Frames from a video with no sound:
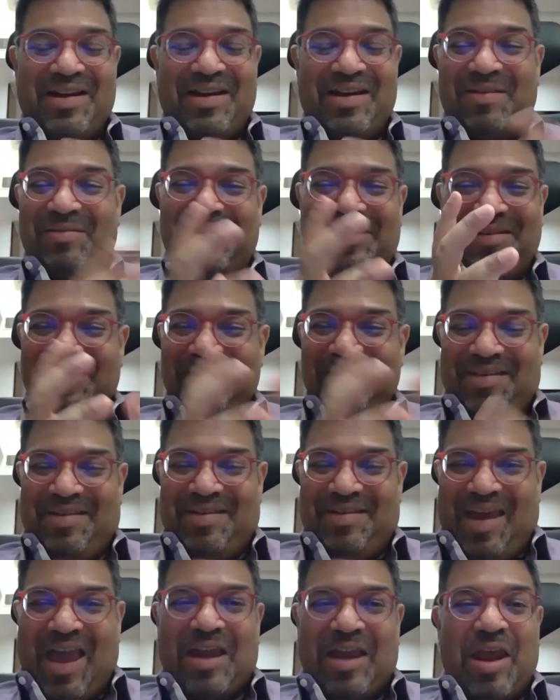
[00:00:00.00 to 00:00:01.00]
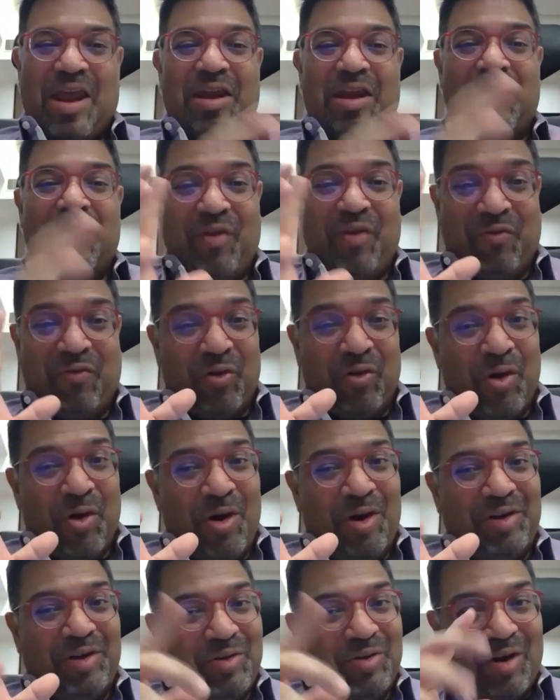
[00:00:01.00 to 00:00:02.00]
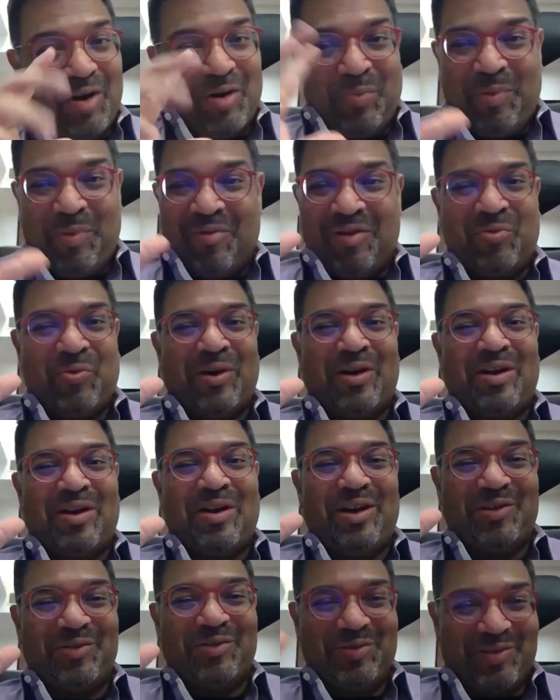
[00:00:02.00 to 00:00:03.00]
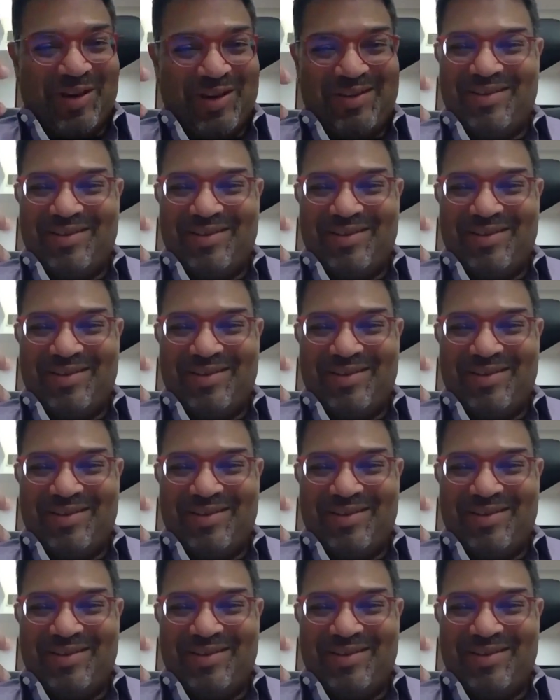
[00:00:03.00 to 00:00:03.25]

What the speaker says: I mean, and if you're not, you got to pivot quickly enough, right?